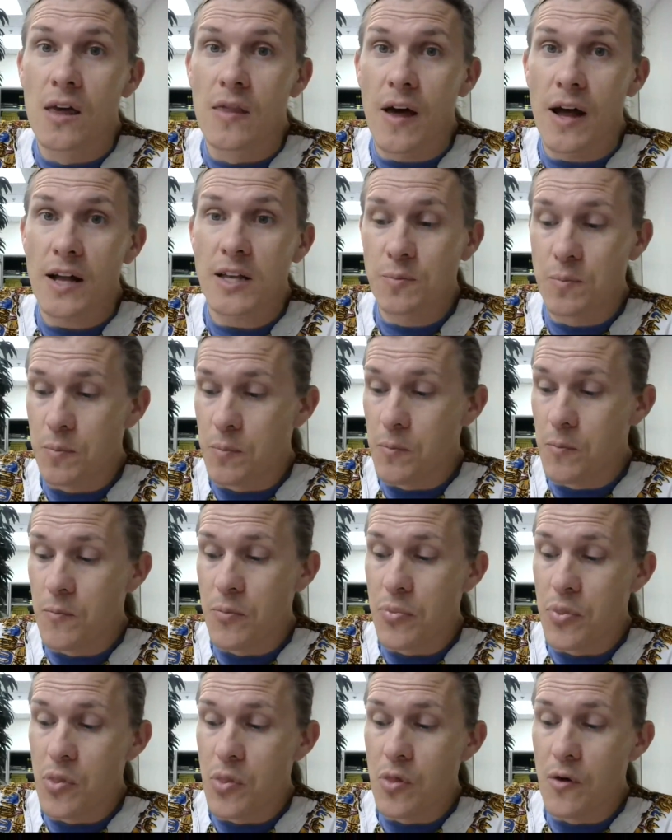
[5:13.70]
That's
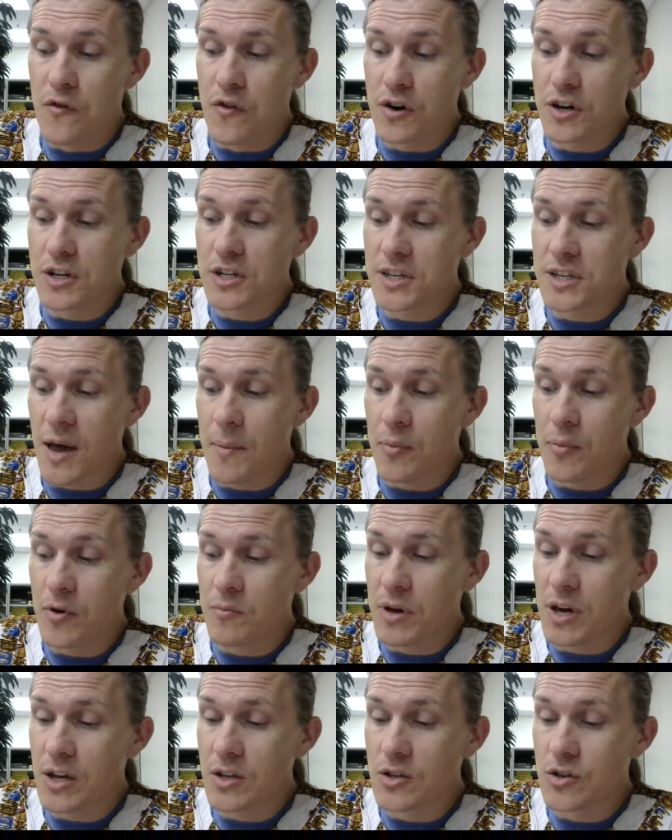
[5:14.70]
the first step
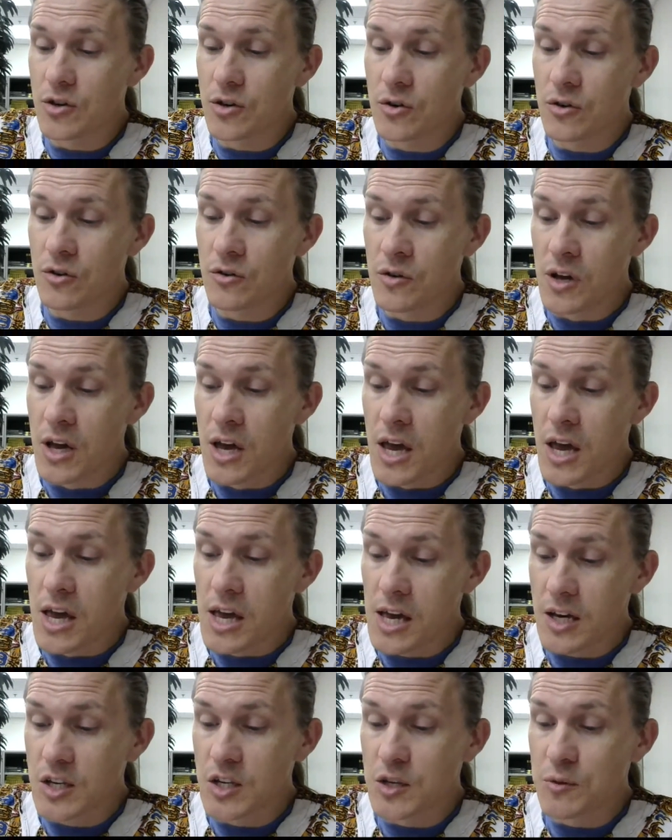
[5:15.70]
would be to
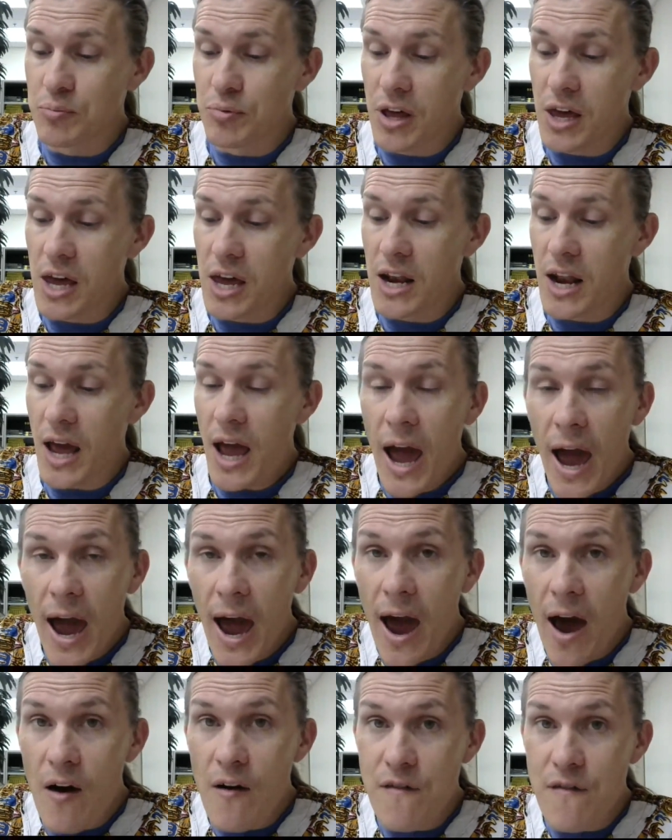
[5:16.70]
explain
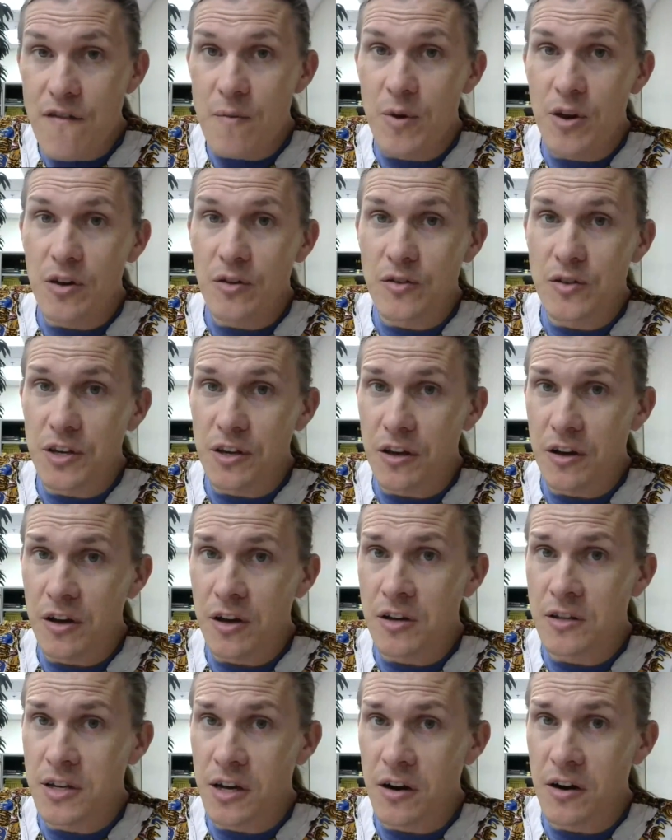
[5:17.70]
how, from a
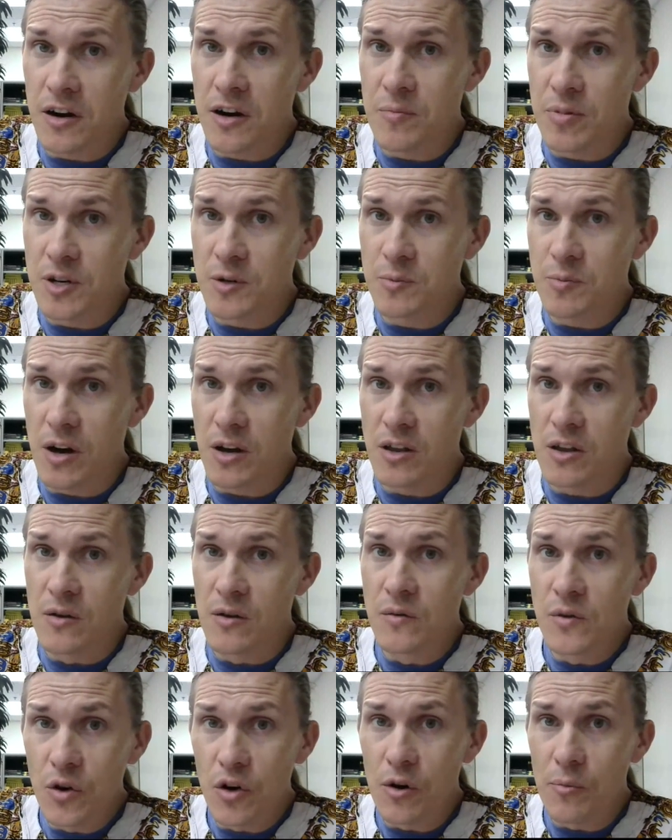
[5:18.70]
utilitarian
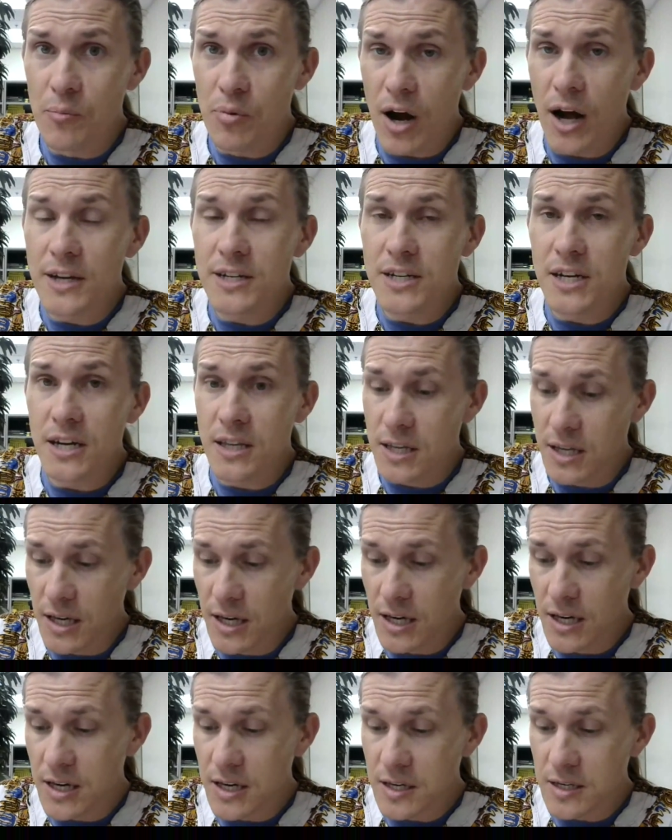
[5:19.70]
perspective, your project
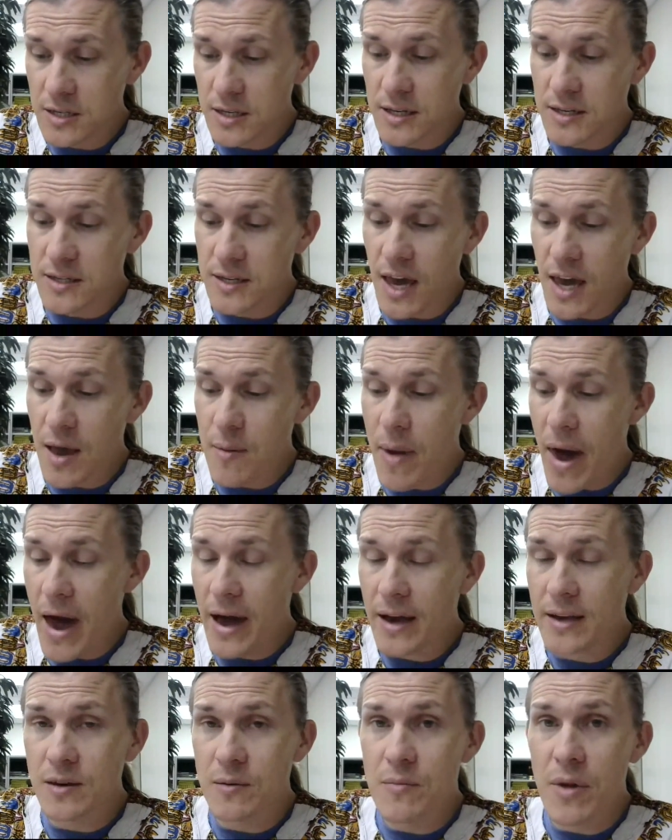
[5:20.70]
is, let's say,
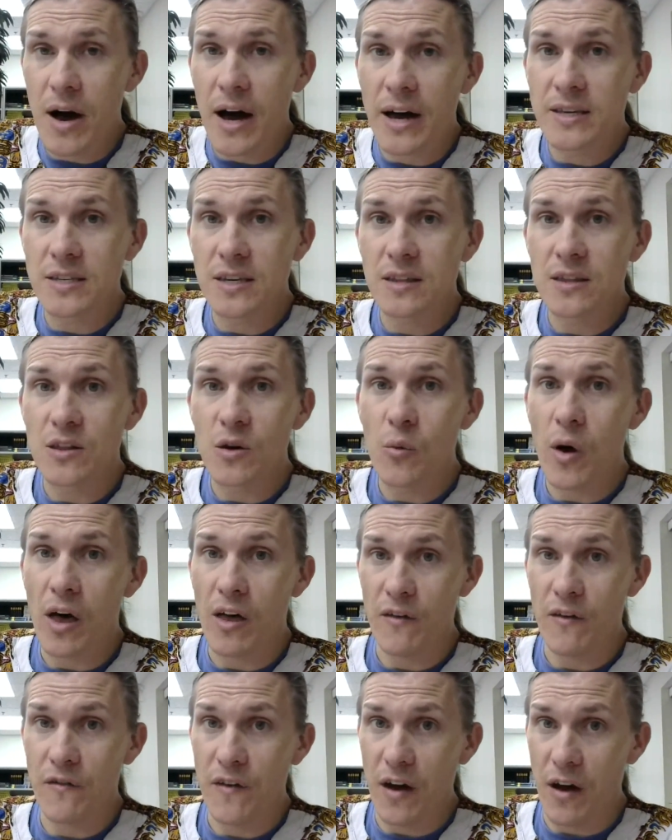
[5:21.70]
maximizing the
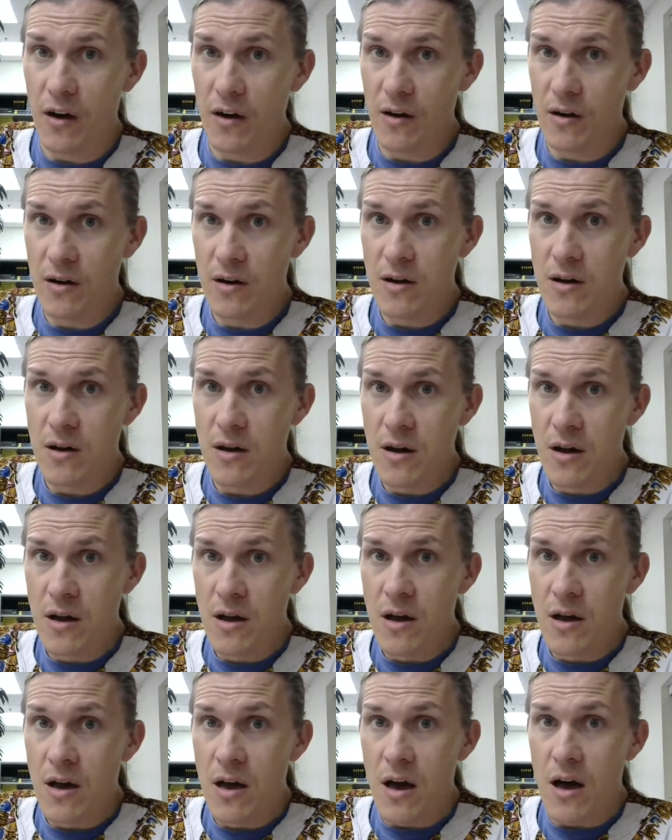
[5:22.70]
welfare
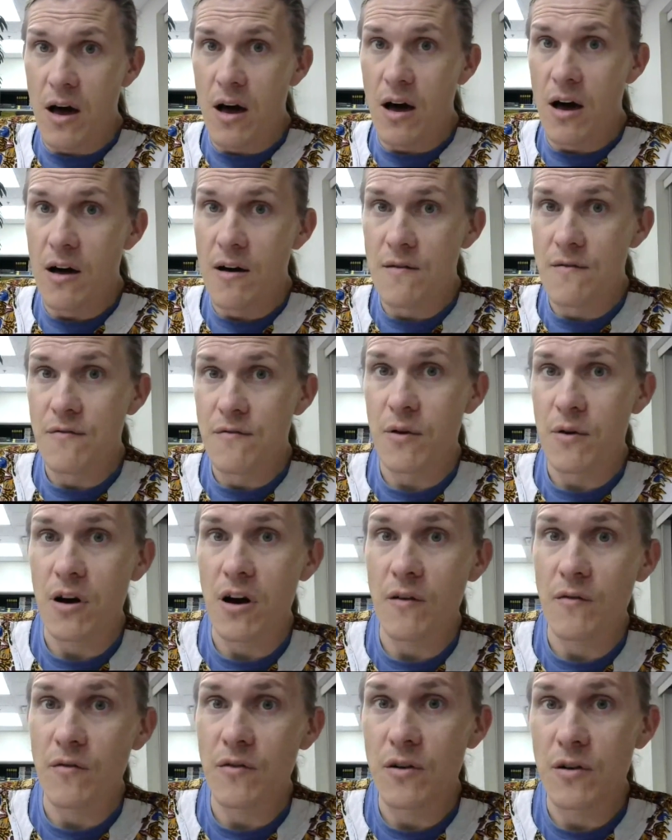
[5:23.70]
of
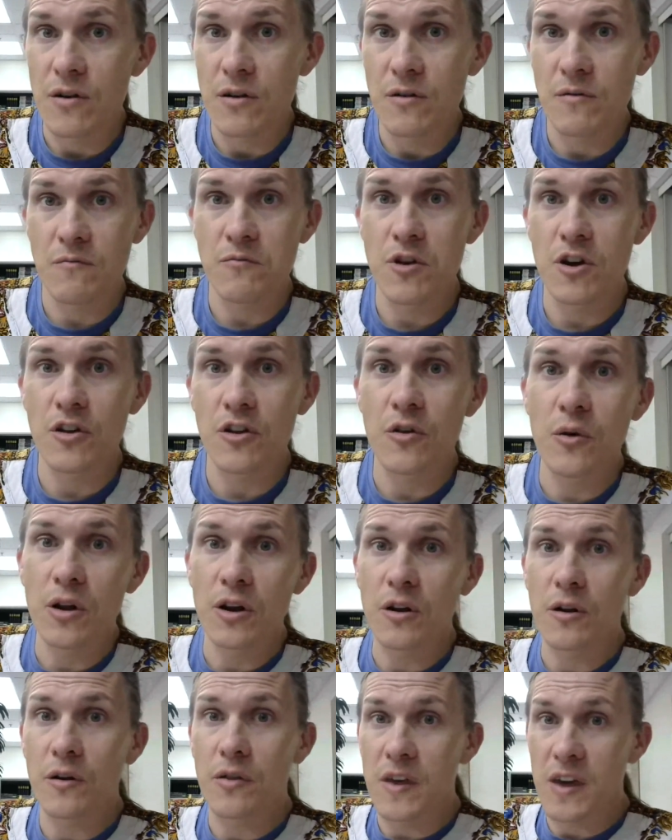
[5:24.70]
wherever you're
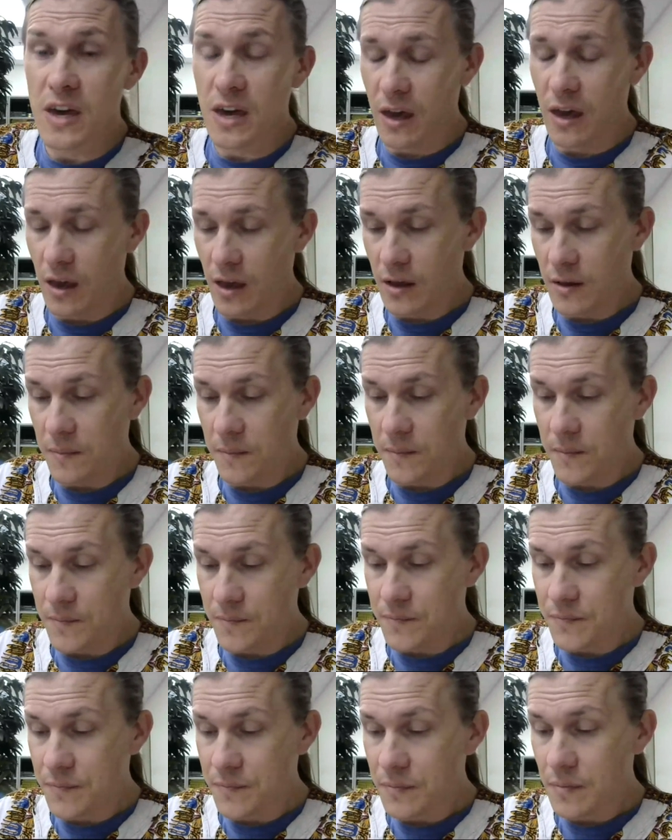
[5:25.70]
doing your thing
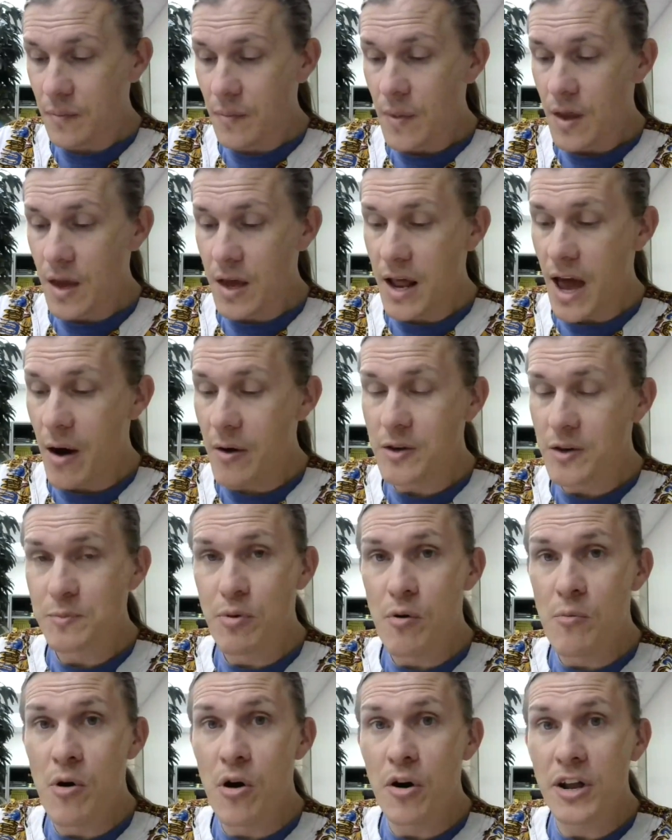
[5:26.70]
and how it's
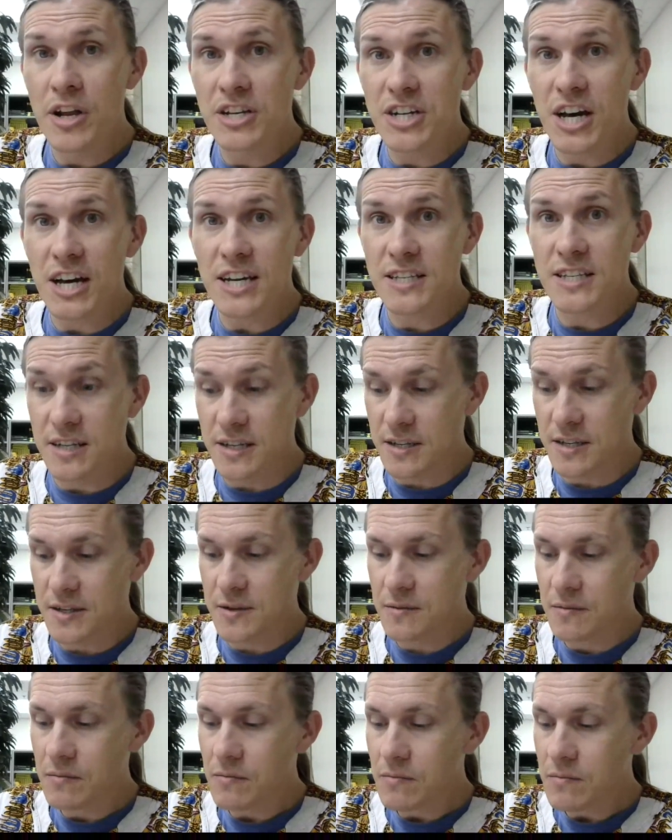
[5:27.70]
promoting
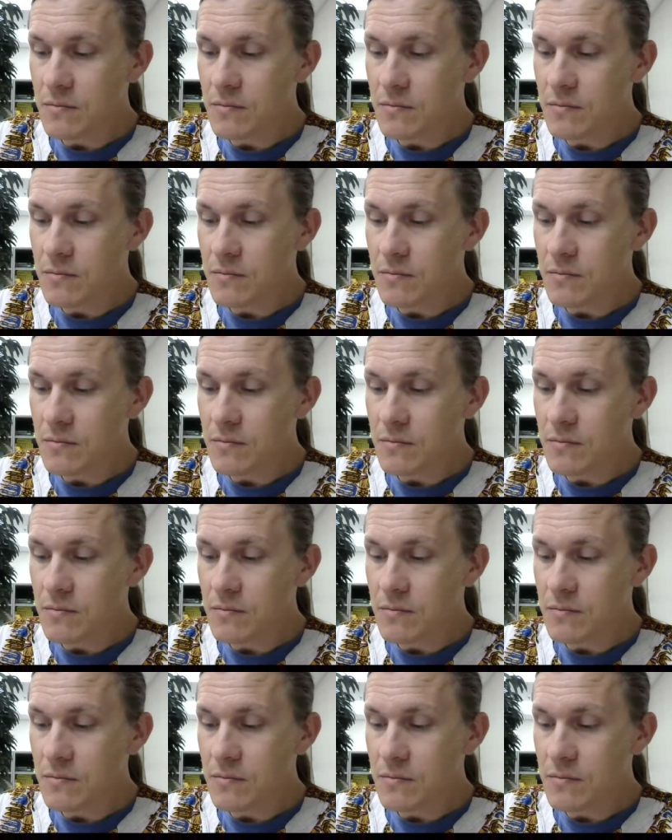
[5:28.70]
justice.